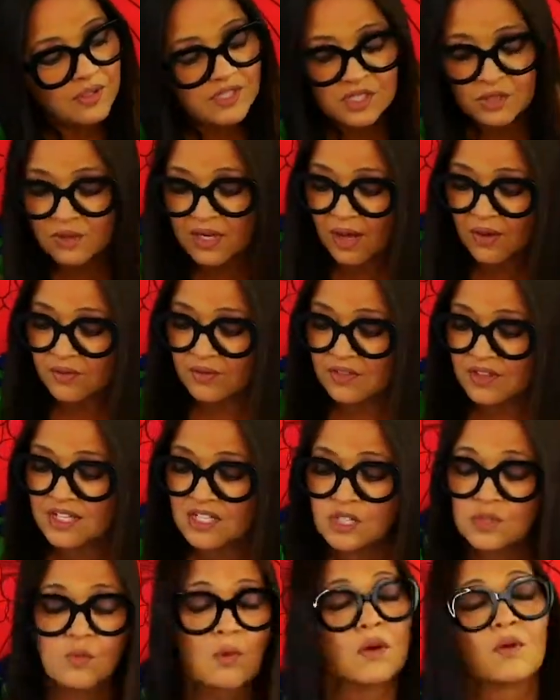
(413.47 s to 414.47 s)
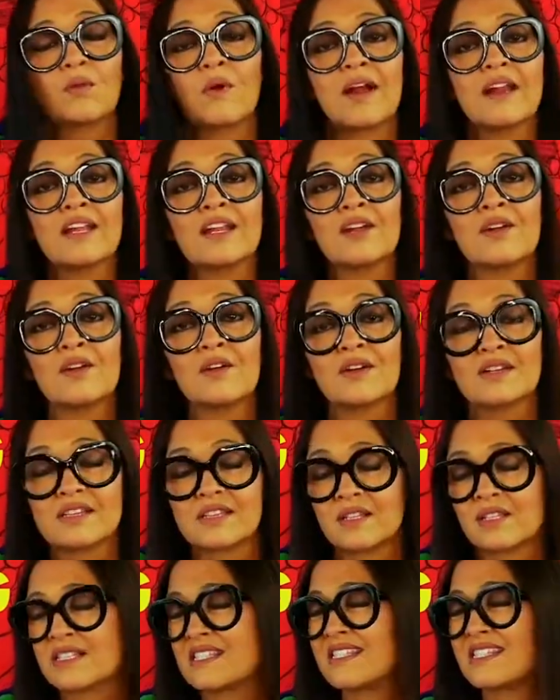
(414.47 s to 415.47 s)
so now this one right here,
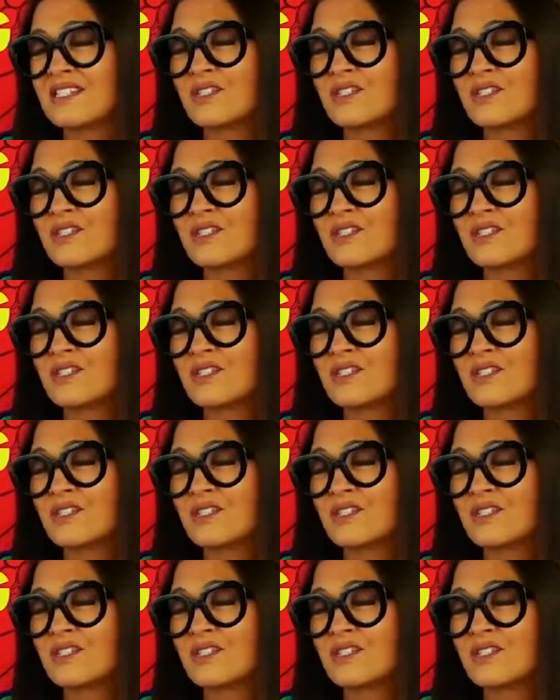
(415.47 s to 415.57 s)
it's